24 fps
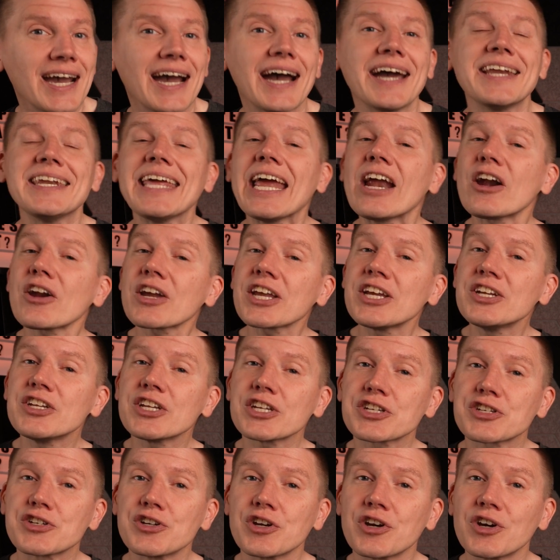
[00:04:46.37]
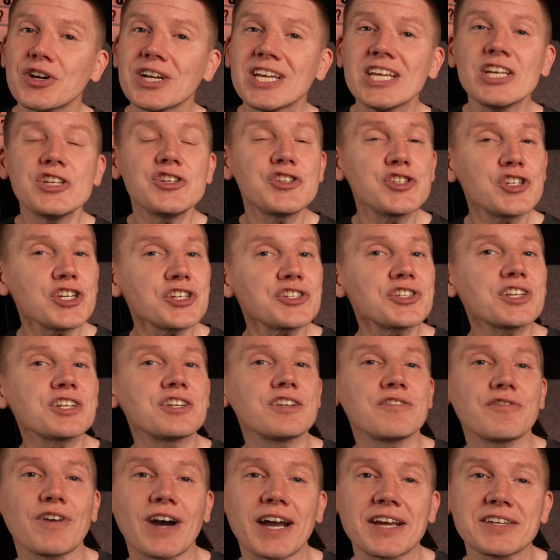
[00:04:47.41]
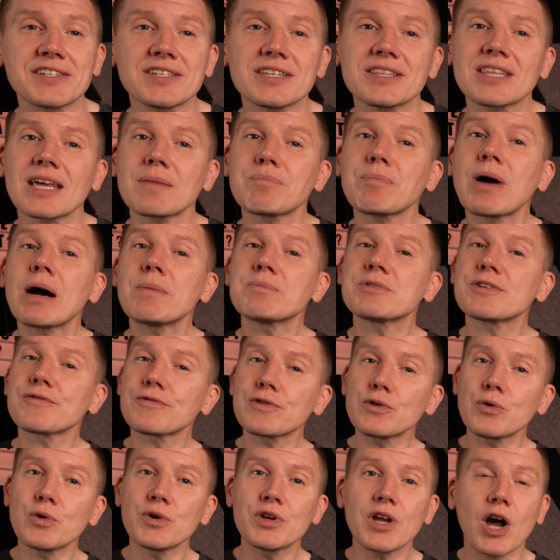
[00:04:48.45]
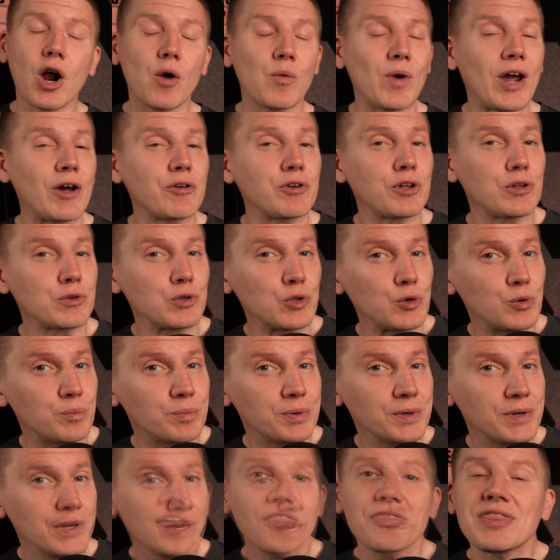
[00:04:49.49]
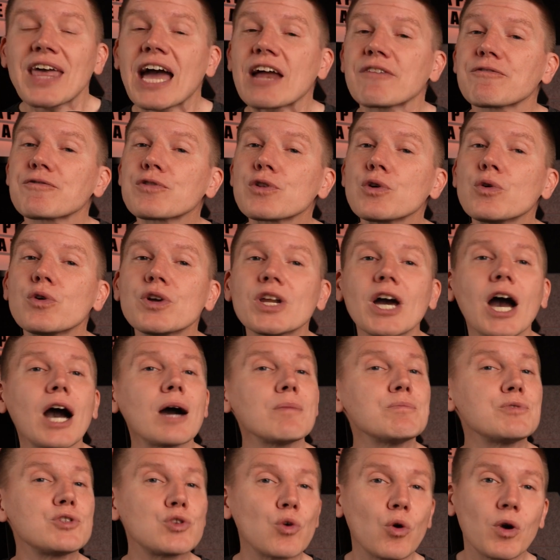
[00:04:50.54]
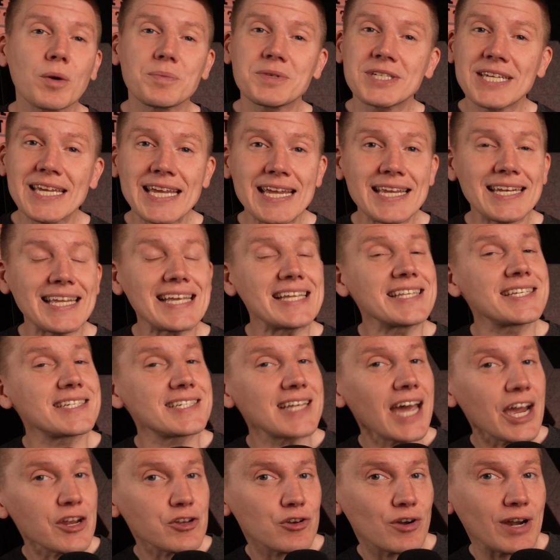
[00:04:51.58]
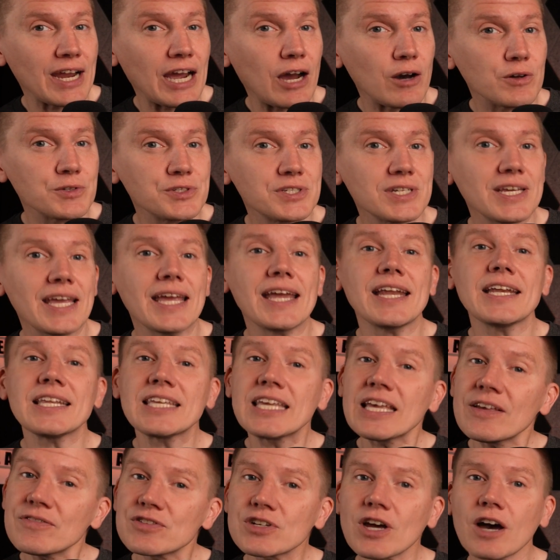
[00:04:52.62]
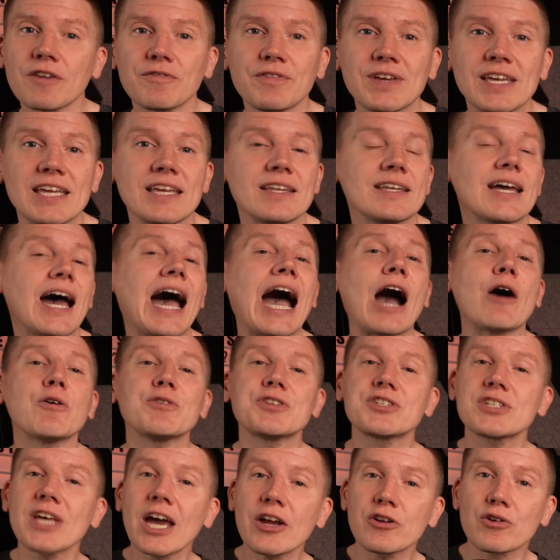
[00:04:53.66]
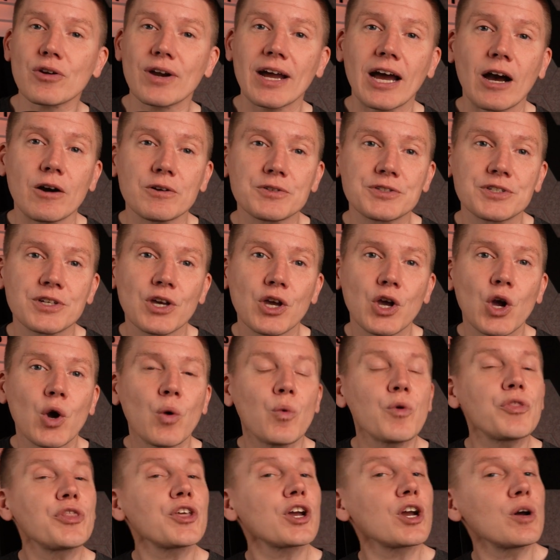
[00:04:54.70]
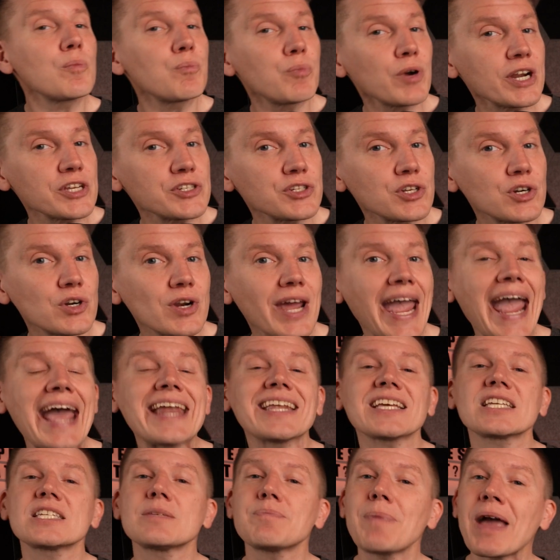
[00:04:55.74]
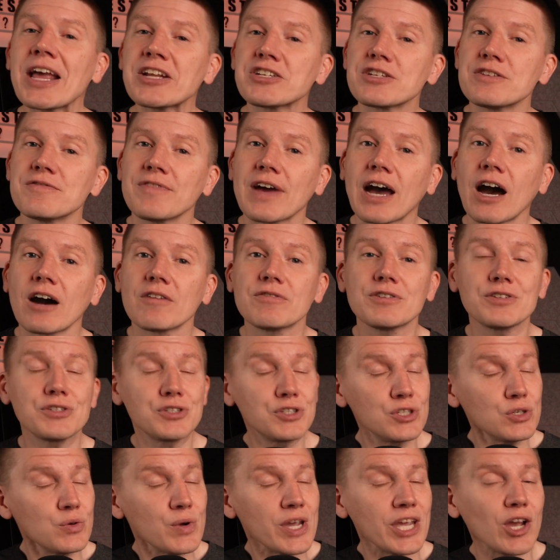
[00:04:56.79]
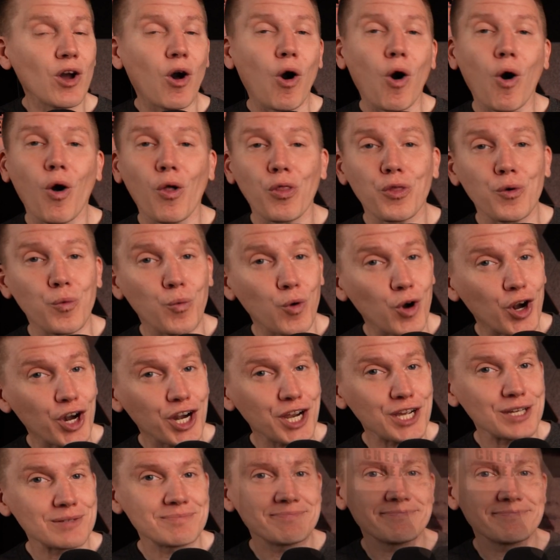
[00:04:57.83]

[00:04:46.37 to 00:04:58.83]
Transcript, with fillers: an air conditioner is just a device that pumps fluid around a loop. That fluid absorbs heat inside your house and gives off heat outside your house, with the compressor and expansion valve doing all the work.